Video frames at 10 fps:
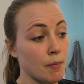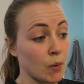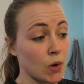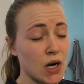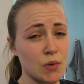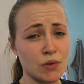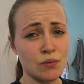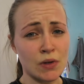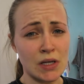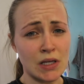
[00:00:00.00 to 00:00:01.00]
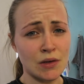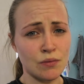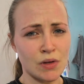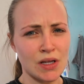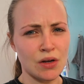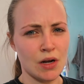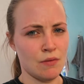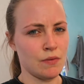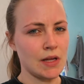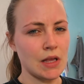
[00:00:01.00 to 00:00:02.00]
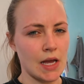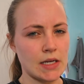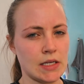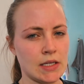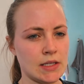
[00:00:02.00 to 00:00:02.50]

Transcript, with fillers: My workout was really, really good. I really liked it.